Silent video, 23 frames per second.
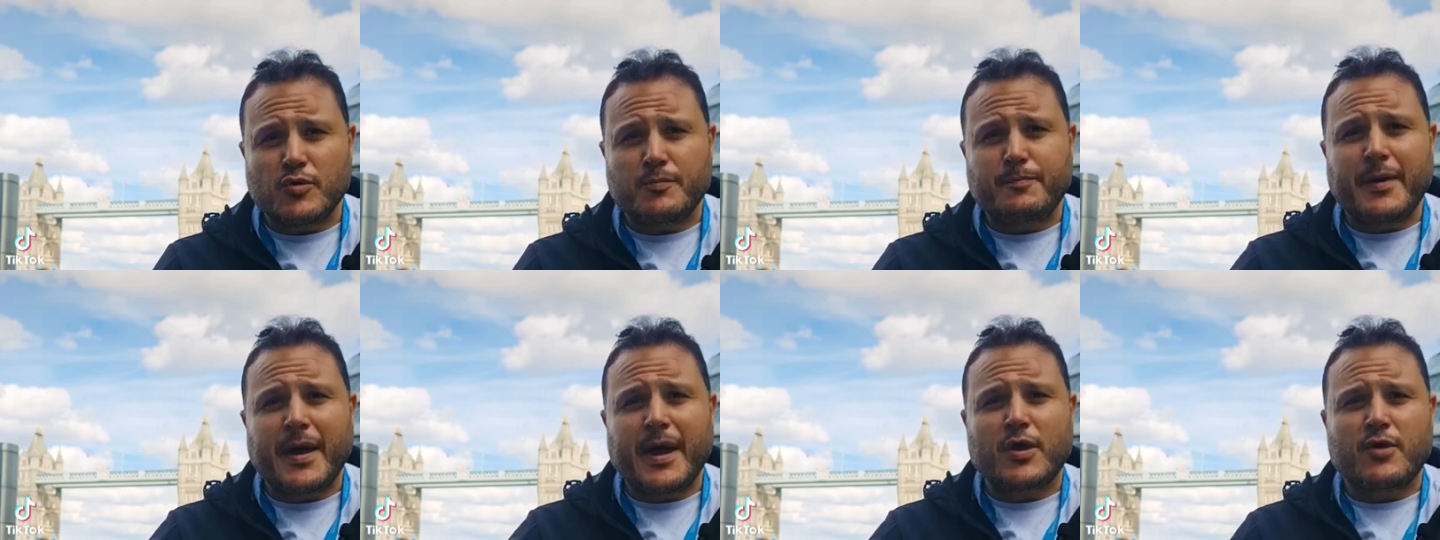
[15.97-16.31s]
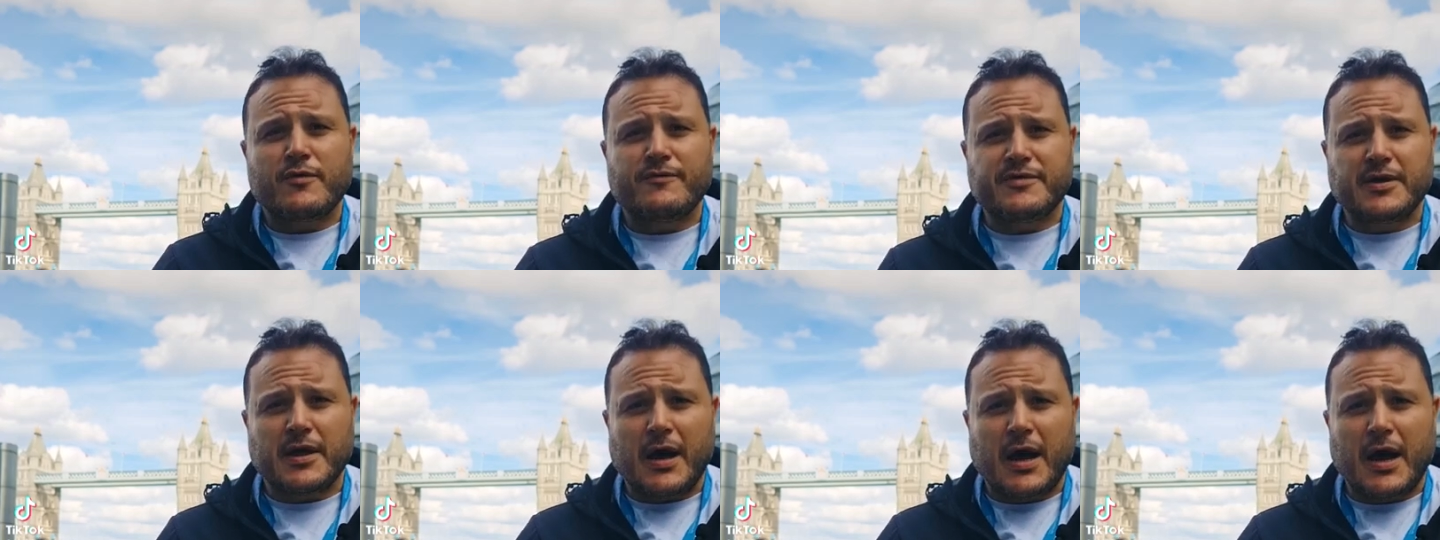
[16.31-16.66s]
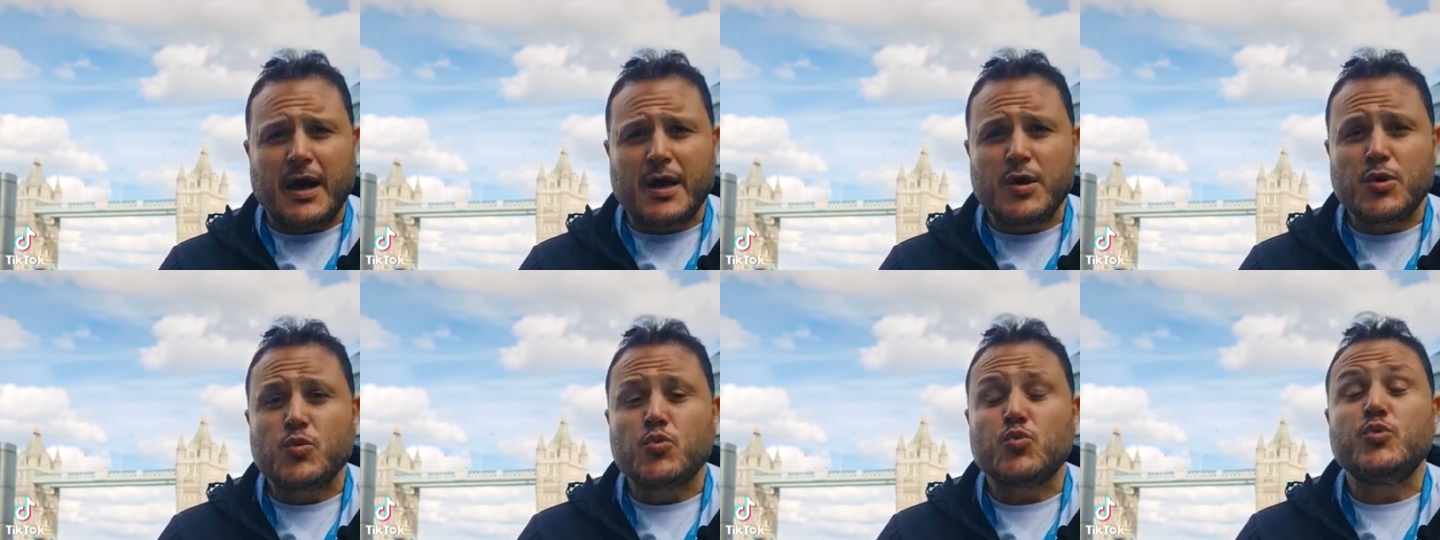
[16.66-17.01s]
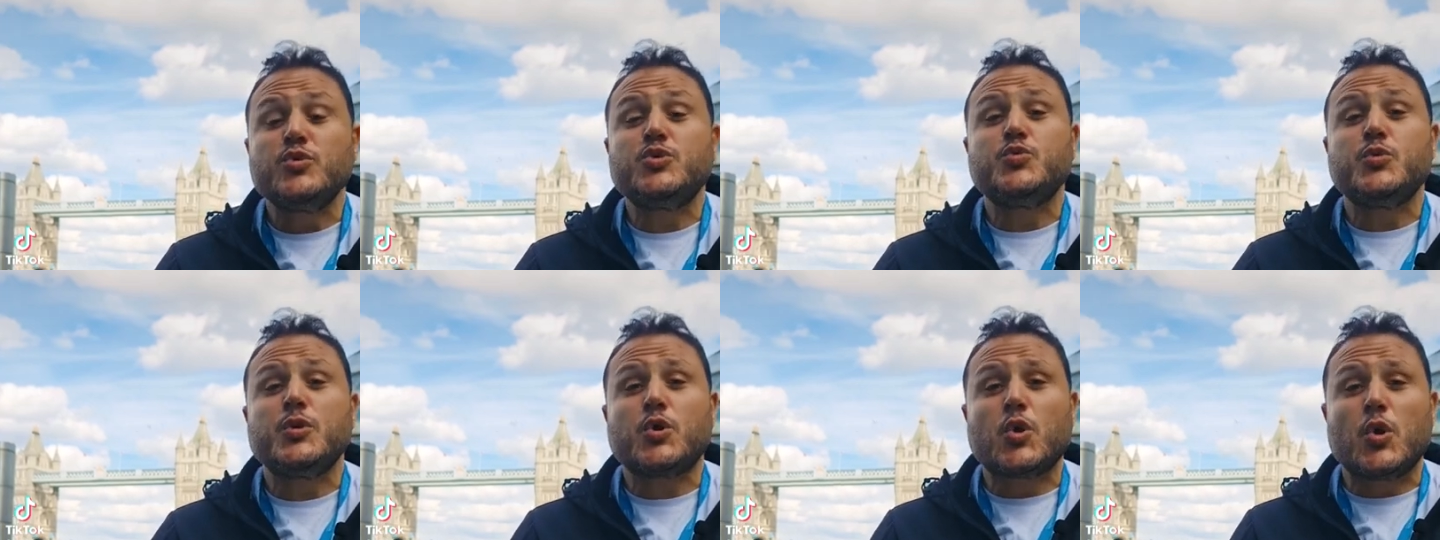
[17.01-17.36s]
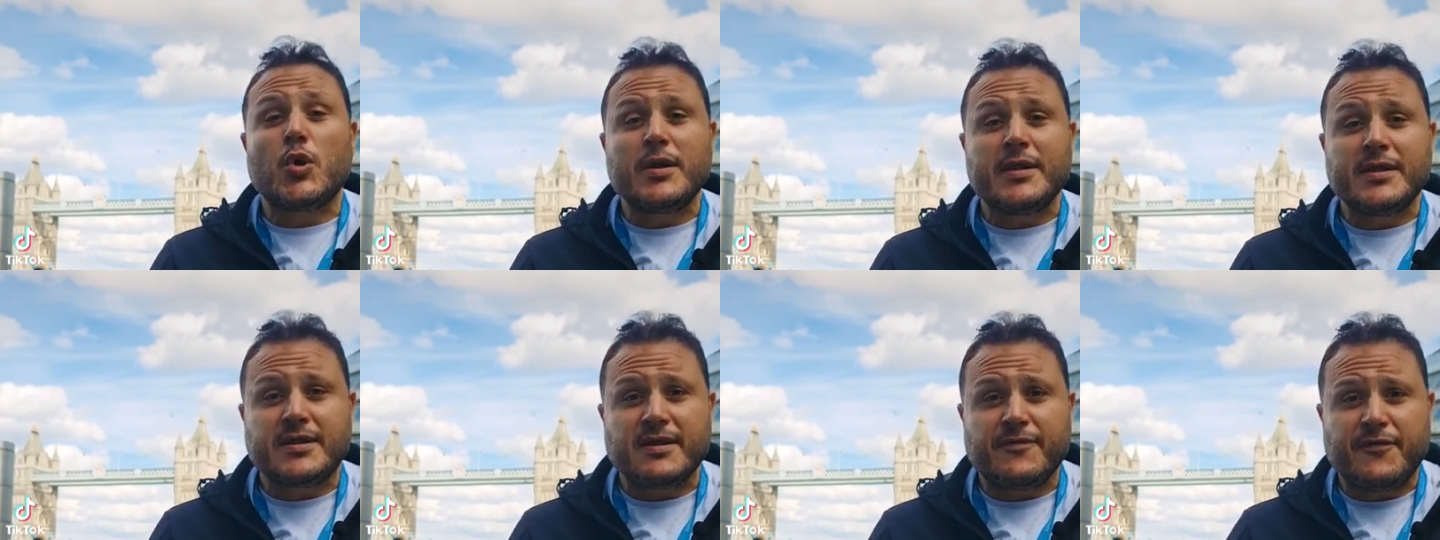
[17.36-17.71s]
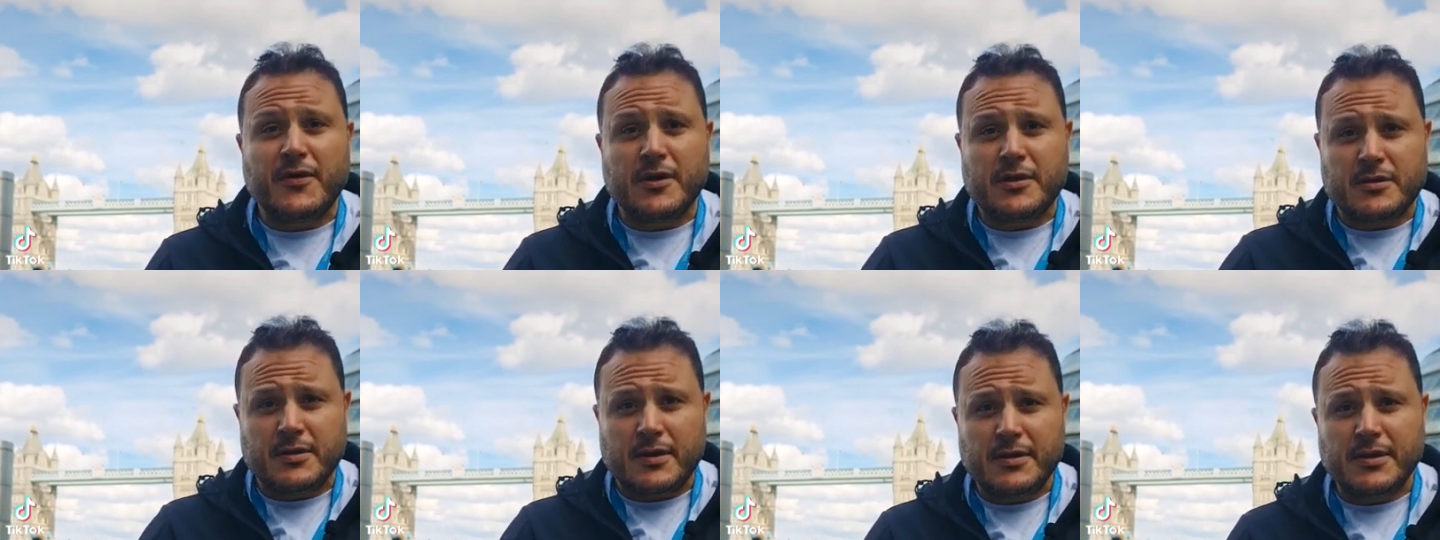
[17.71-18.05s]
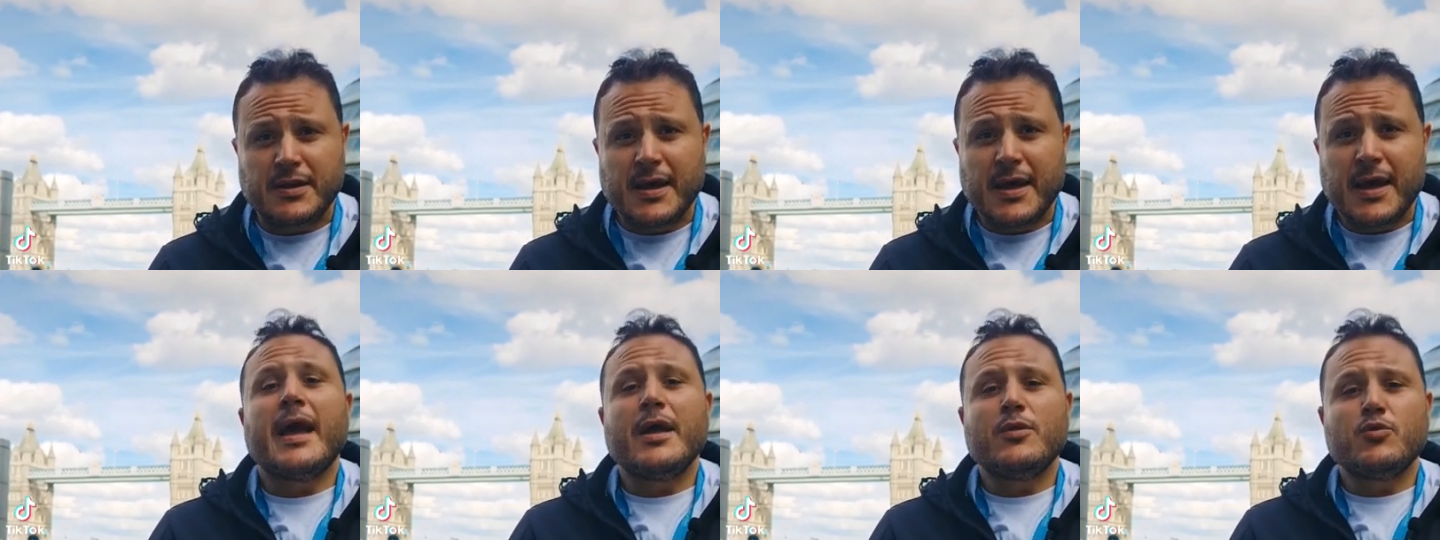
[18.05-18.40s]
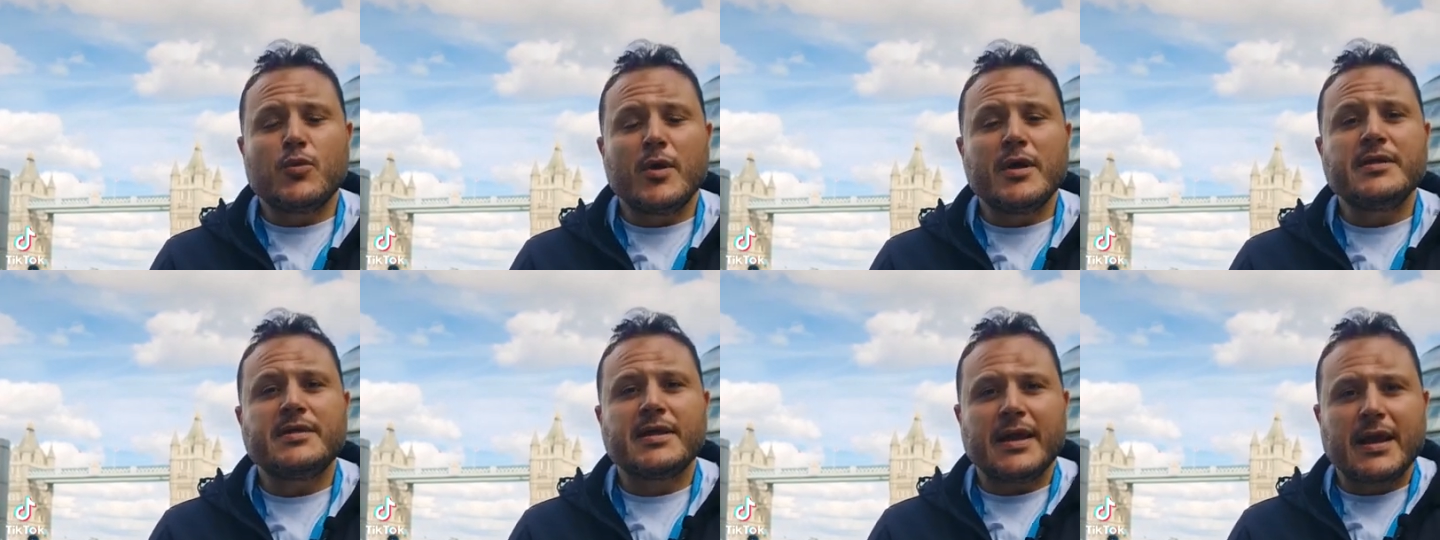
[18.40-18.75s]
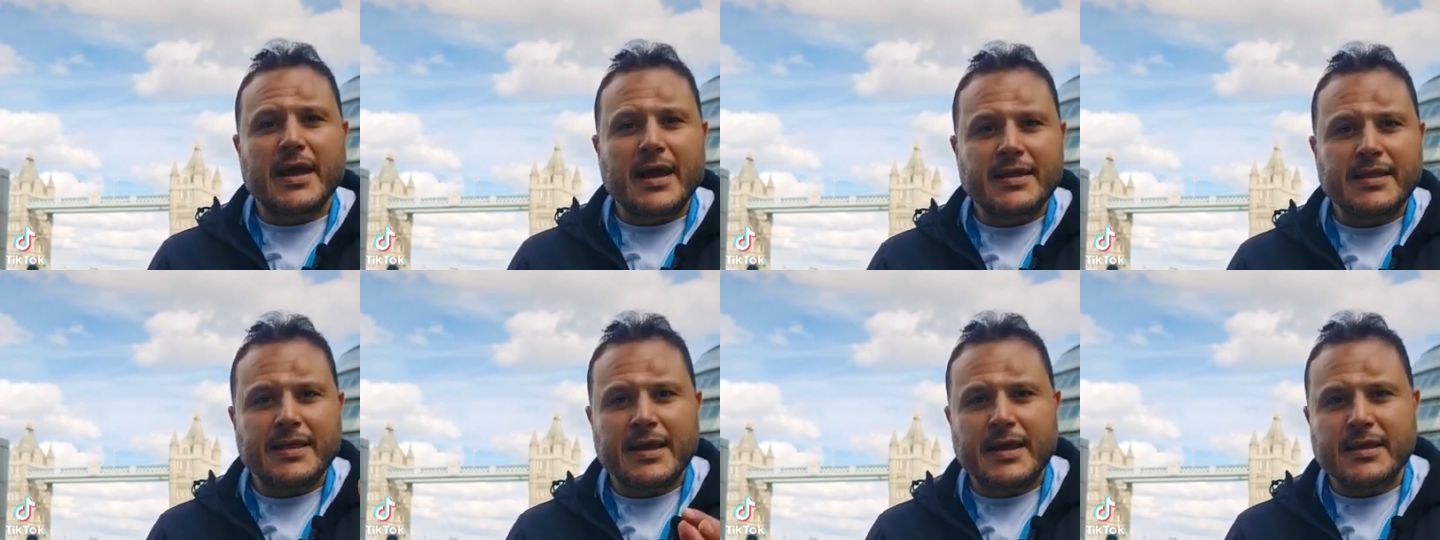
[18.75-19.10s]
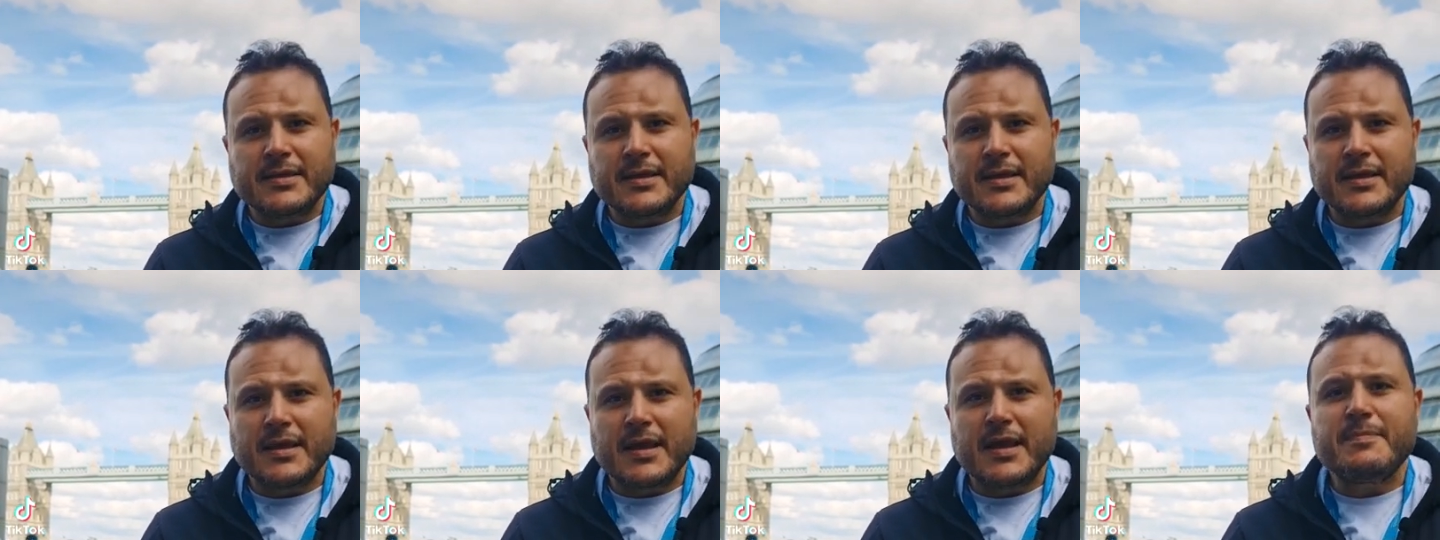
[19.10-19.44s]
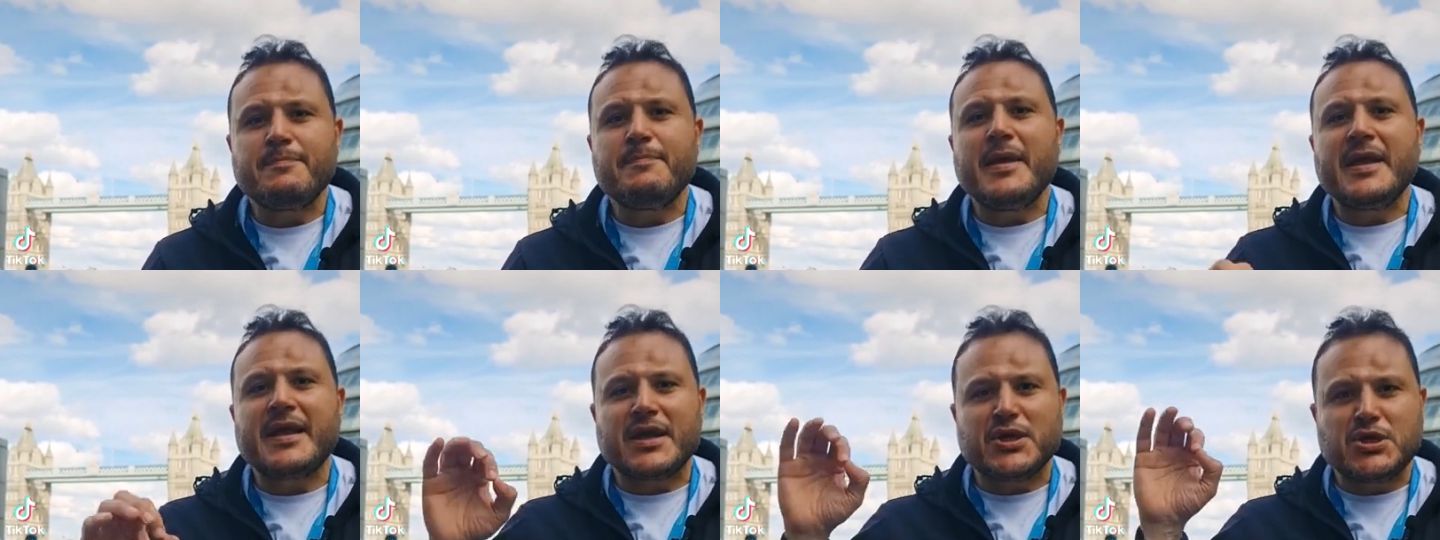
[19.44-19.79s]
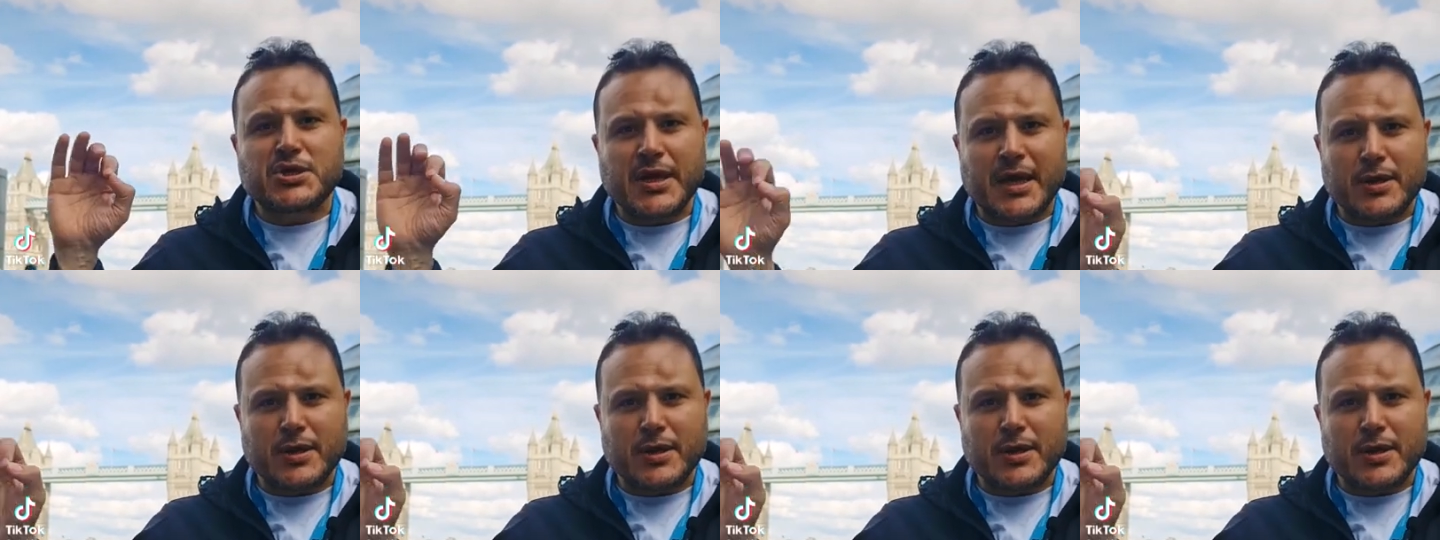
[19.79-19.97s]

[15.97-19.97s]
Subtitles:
in your back of the eye, which we call as the vitreous, and when the light hit it, it makes a